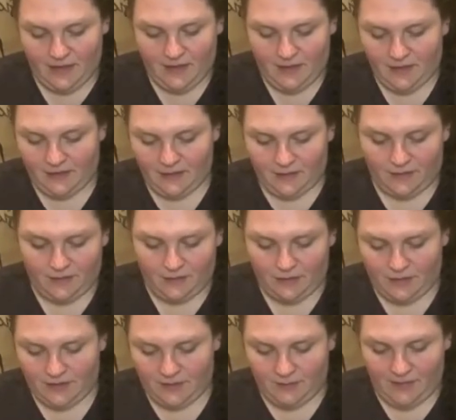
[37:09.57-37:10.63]
So
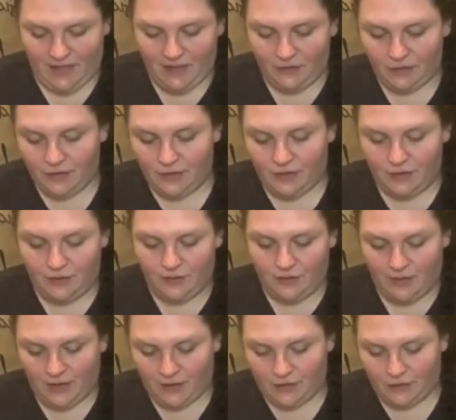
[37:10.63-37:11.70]
just make sure you do
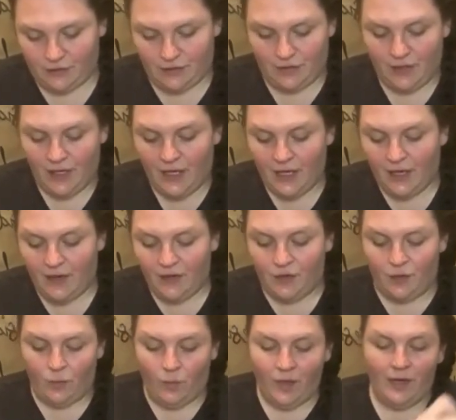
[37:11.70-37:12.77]

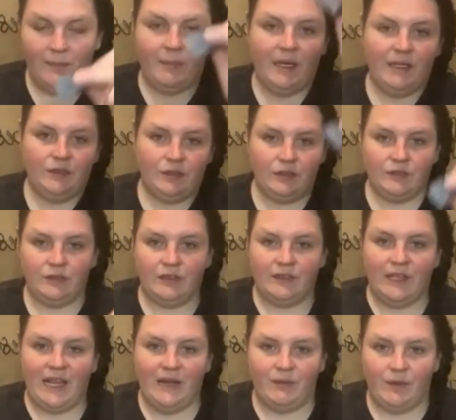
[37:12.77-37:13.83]
you want to make sure, just
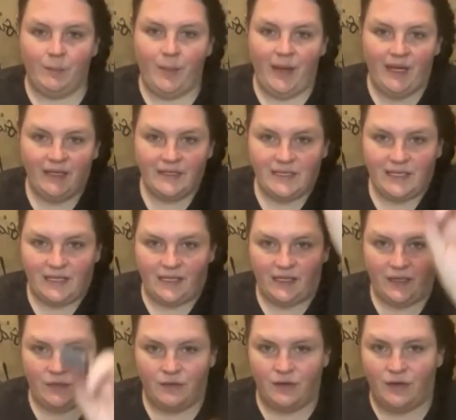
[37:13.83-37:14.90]
like with painting,
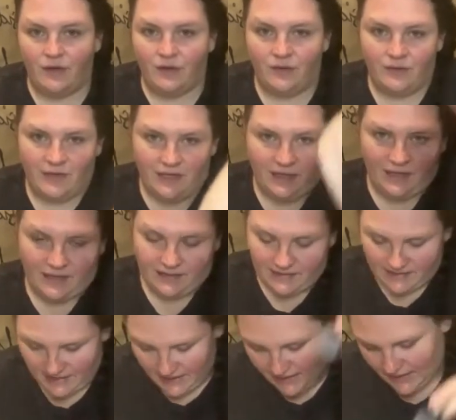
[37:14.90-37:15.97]
you go in the
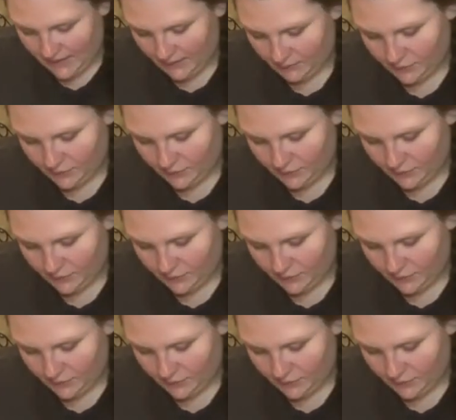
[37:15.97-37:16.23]
same